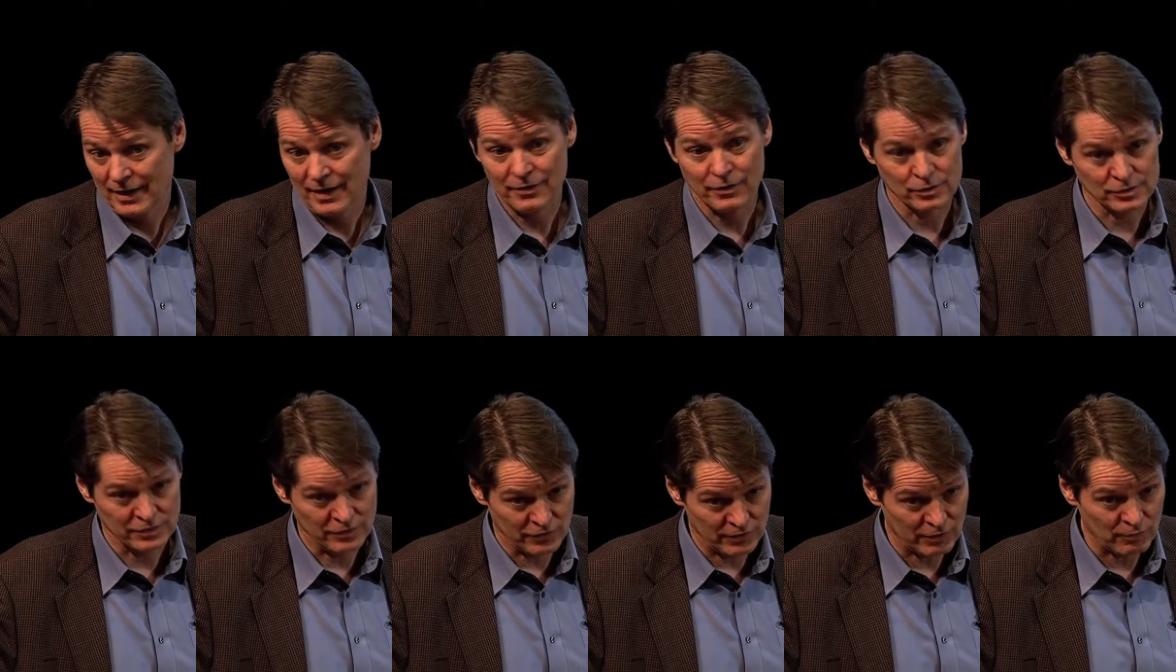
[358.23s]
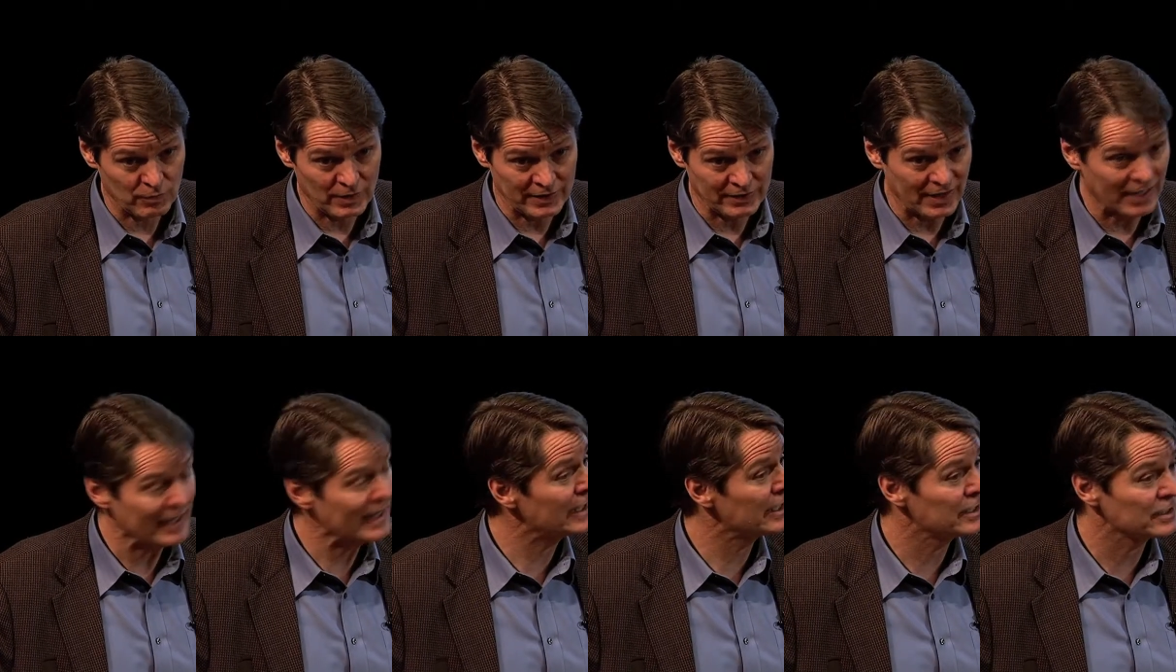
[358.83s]
And those of you that read
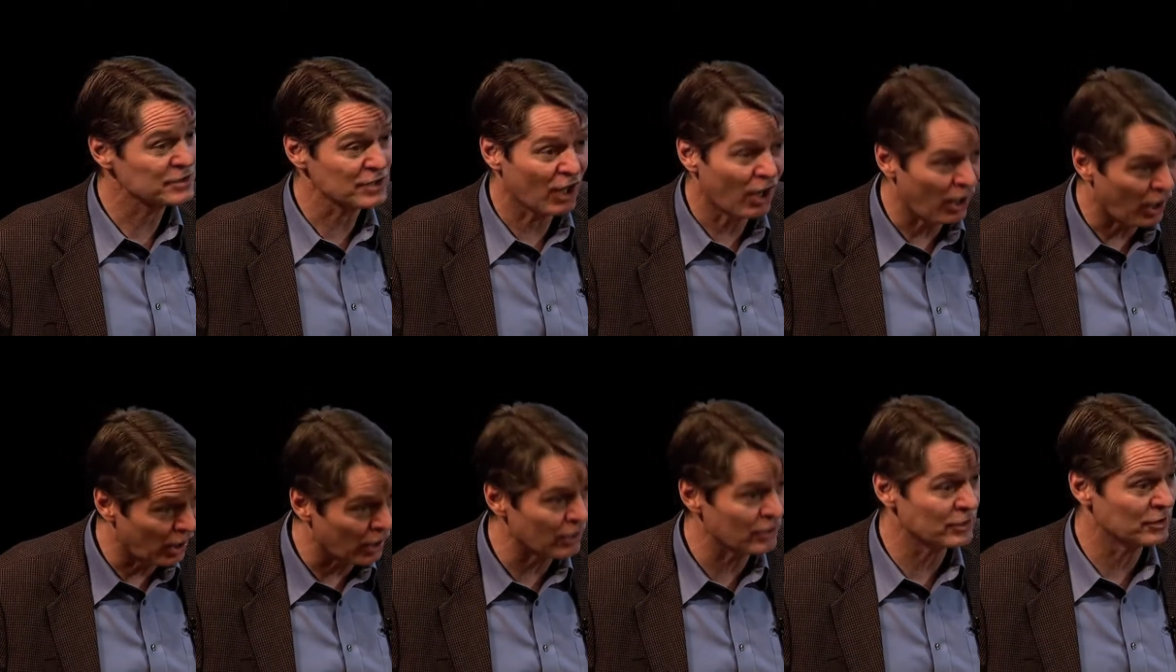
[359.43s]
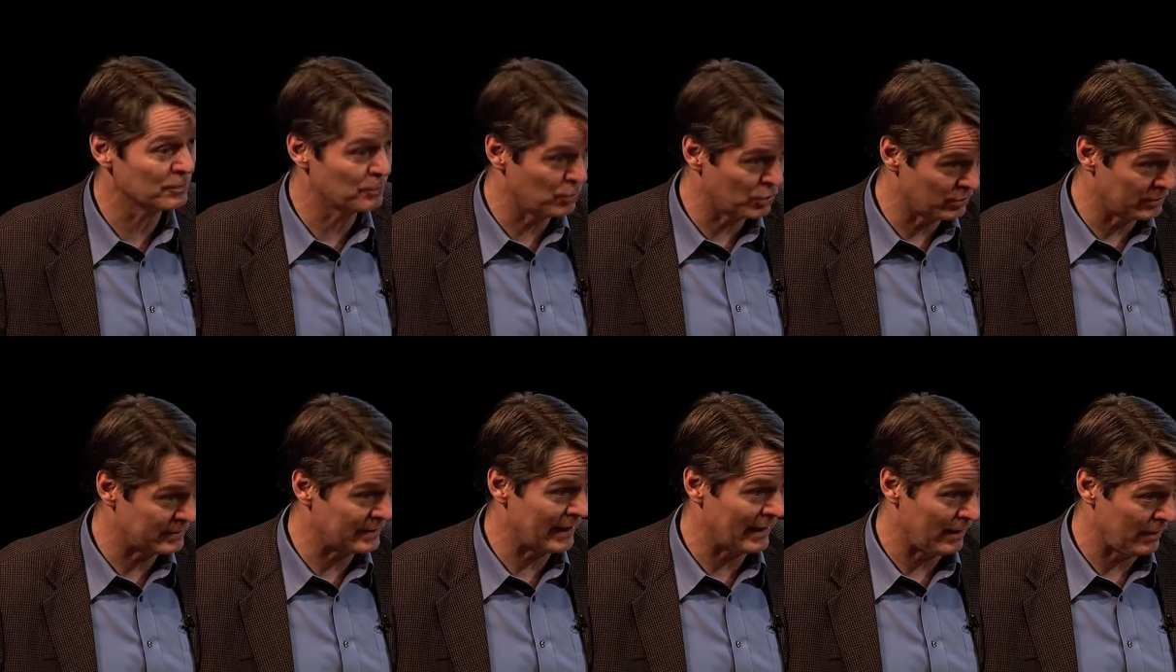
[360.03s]
that, it is hard to
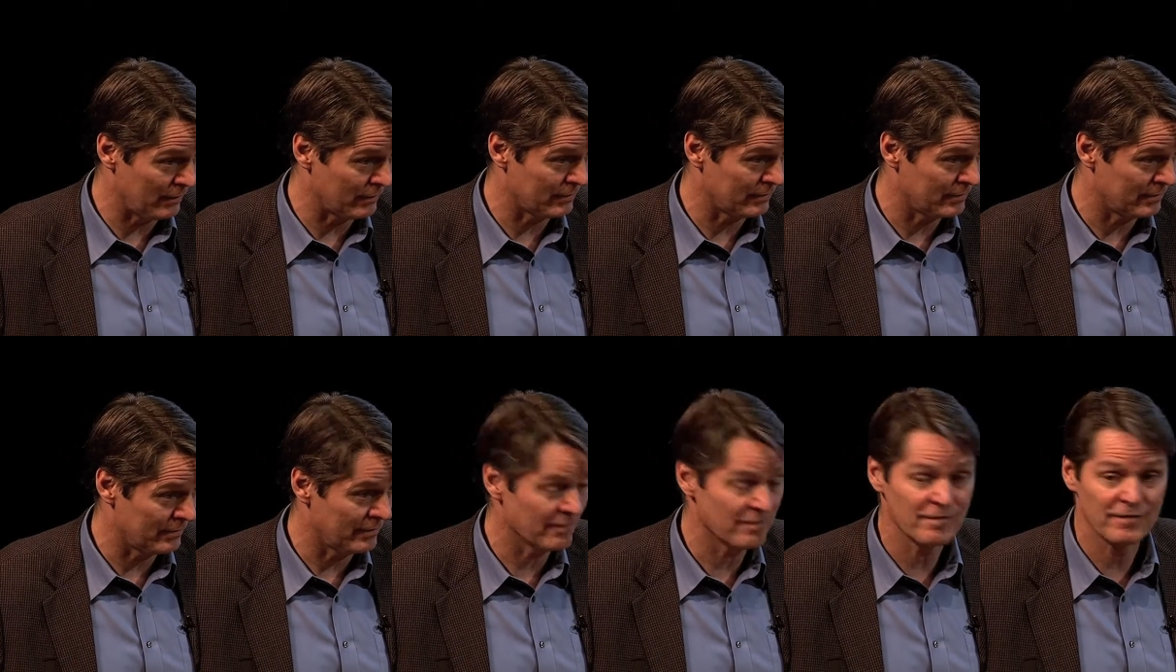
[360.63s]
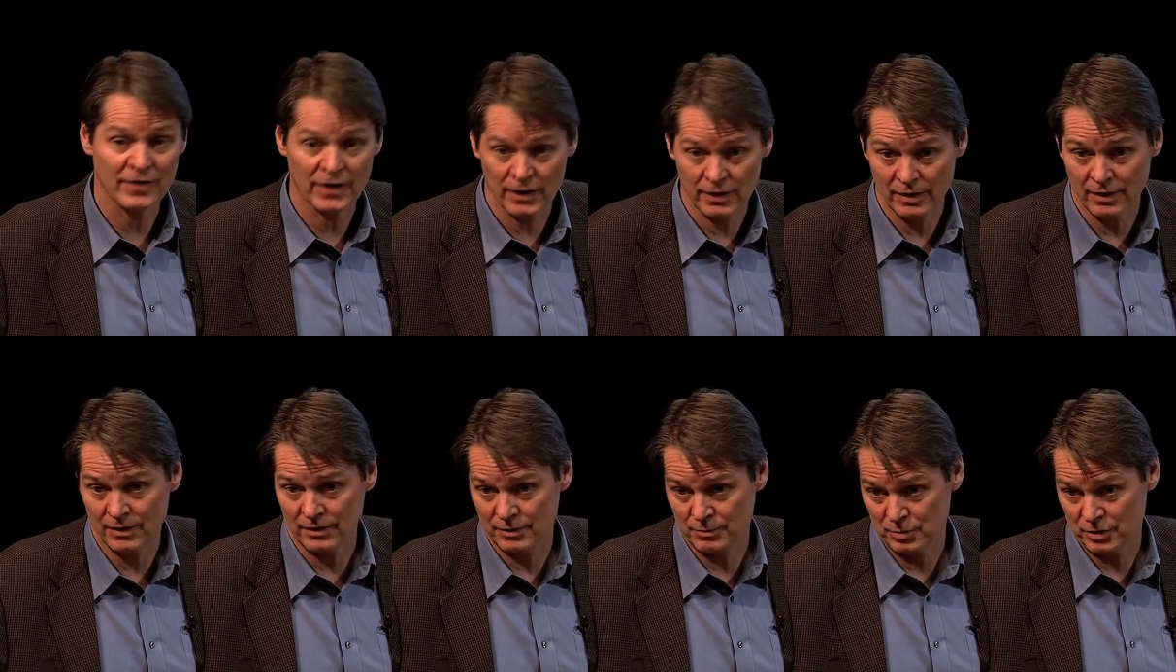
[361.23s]
put down, very
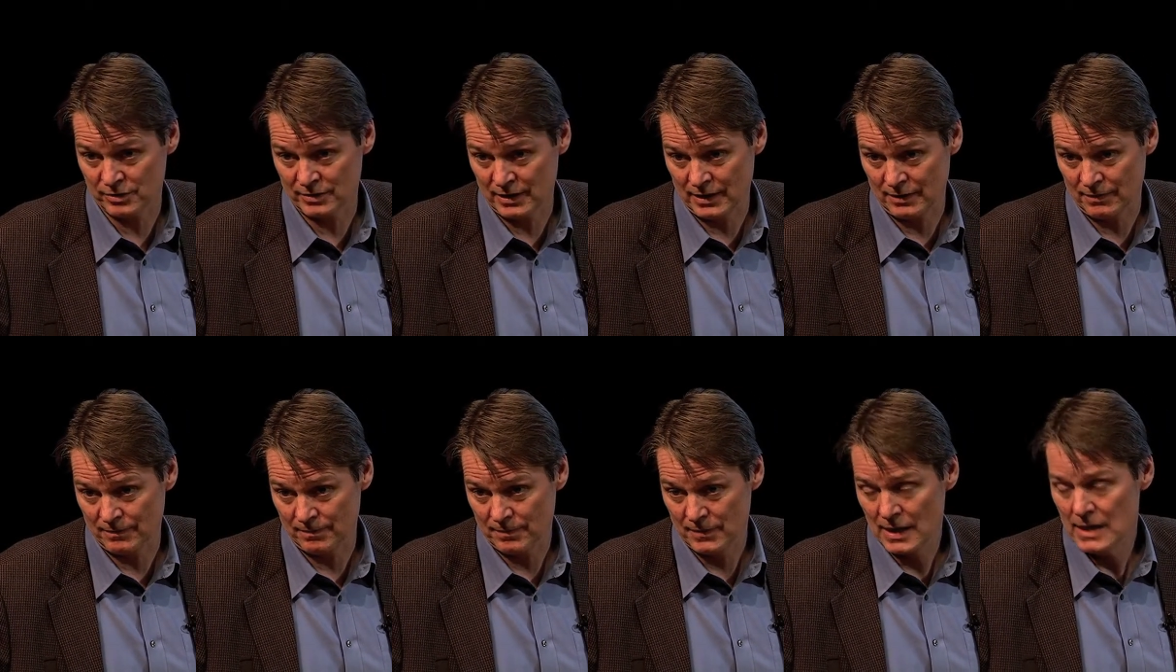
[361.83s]
hard to put down.